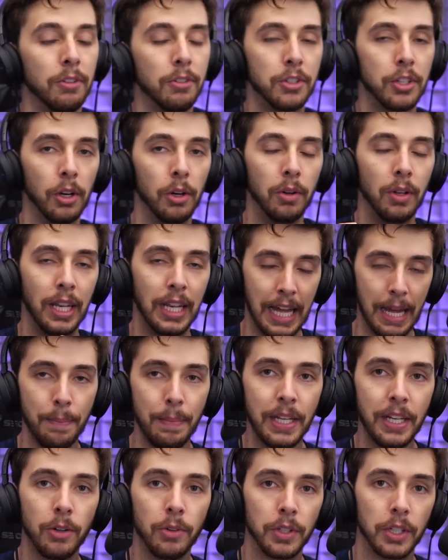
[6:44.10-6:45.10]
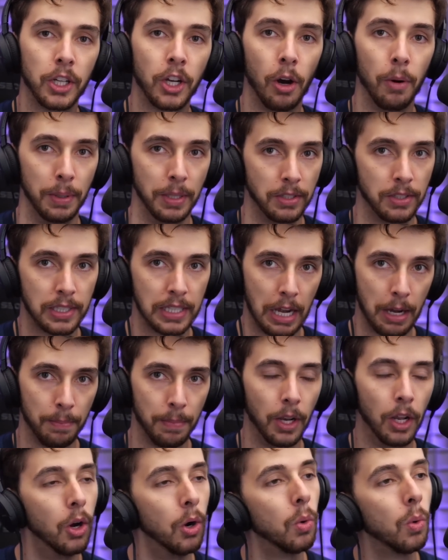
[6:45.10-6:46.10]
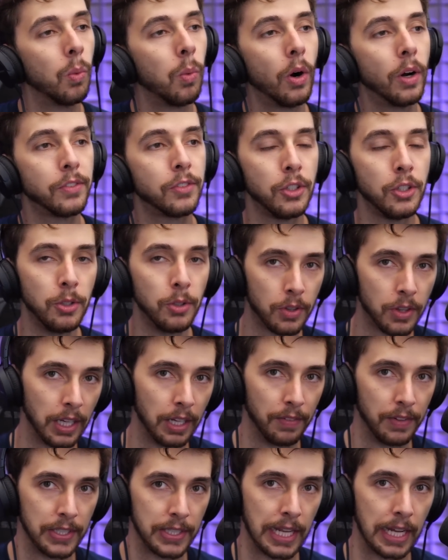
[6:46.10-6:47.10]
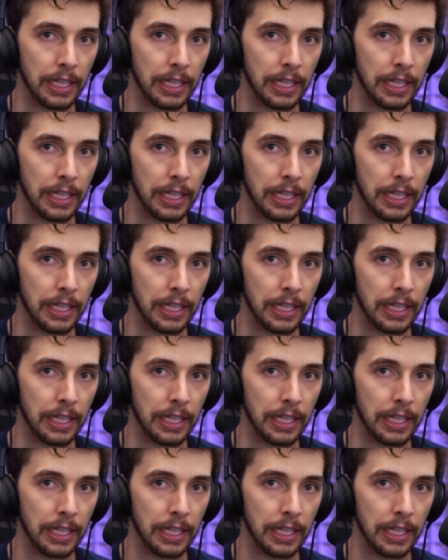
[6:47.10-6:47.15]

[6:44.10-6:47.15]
So let me know in the comments down below what do you think of this